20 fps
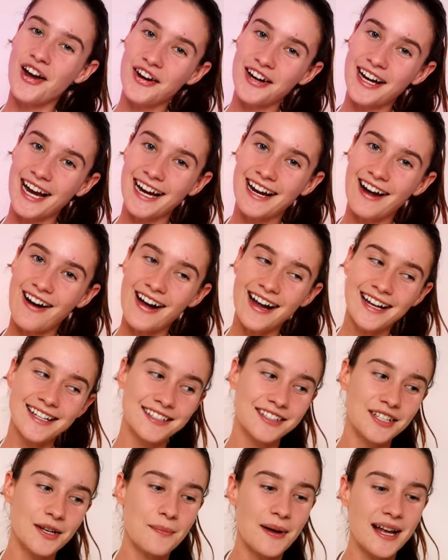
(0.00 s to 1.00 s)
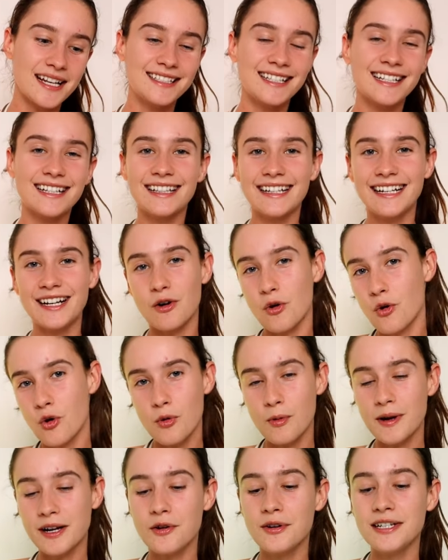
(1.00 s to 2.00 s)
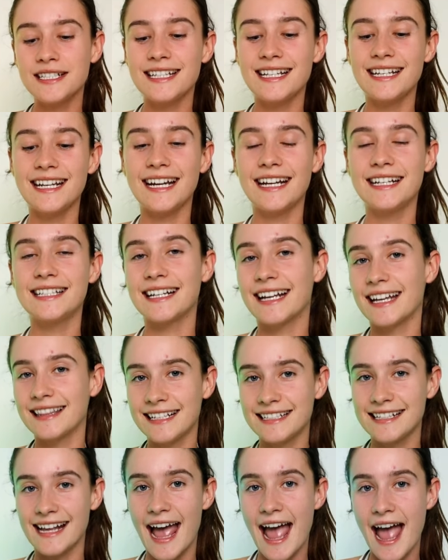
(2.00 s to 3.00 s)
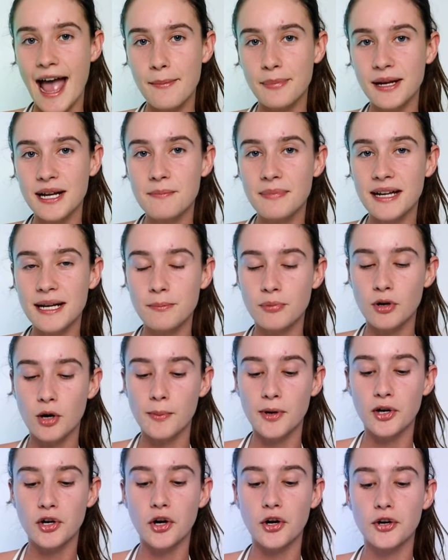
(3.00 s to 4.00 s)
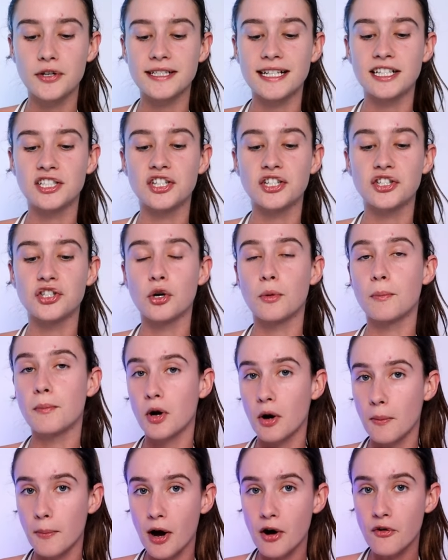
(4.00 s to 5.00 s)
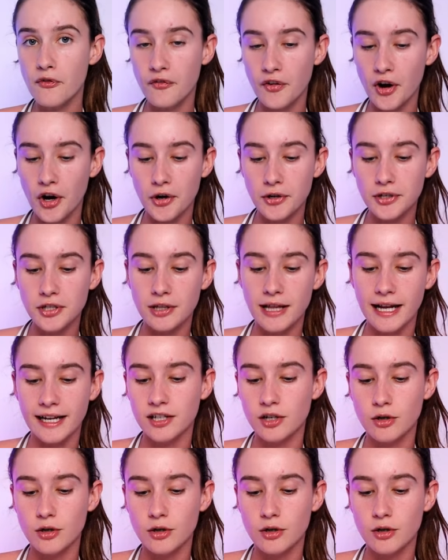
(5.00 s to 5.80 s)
Okay guys, so basically all we're going to need to get these Airbnb promo codes is just your mobile phone,